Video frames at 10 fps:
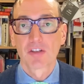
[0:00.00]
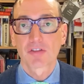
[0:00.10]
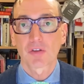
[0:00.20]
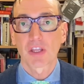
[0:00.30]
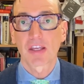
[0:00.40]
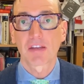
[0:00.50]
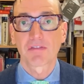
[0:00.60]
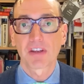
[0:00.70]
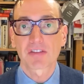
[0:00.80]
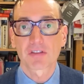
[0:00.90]
So they
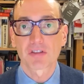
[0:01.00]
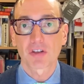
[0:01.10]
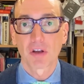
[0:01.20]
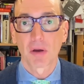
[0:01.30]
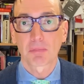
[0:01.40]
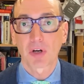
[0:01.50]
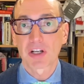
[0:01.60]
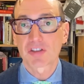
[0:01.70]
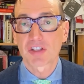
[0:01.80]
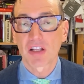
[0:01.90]
face a, ch a
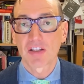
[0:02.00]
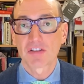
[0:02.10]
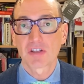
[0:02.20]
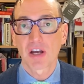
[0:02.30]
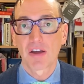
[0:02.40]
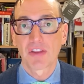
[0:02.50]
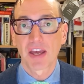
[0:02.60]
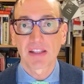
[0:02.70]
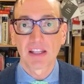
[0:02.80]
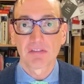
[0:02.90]
price challenge on
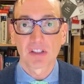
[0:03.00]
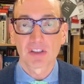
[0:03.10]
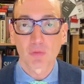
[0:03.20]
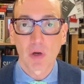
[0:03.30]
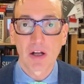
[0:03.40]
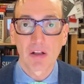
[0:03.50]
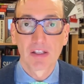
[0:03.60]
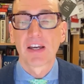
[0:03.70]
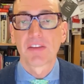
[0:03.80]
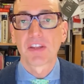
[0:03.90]
that level as well.
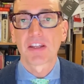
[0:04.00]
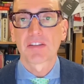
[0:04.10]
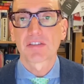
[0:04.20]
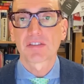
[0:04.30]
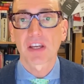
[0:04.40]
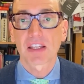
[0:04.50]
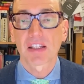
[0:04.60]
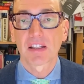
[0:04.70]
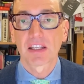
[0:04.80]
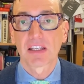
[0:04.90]
And then,
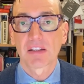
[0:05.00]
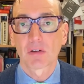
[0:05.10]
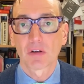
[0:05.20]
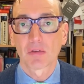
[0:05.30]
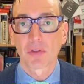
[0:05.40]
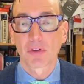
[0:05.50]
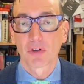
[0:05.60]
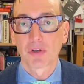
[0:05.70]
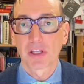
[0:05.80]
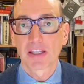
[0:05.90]
secondly, or
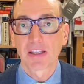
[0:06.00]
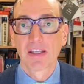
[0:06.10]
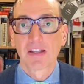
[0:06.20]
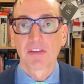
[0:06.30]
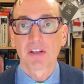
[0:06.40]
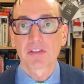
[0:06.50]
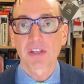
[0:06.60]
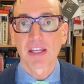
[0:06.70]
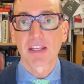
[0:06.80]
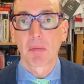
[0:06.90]
thirdly, there's
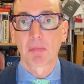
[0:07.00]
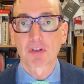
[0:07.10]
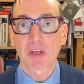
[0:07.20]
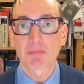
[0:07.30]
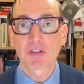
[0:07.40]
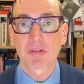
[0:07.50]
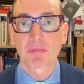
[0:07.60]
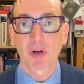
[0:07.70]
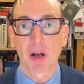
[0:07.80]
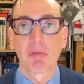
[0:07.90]
a perception
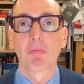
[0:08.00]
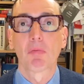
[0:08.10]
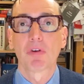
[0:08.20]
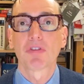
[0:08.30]
problem with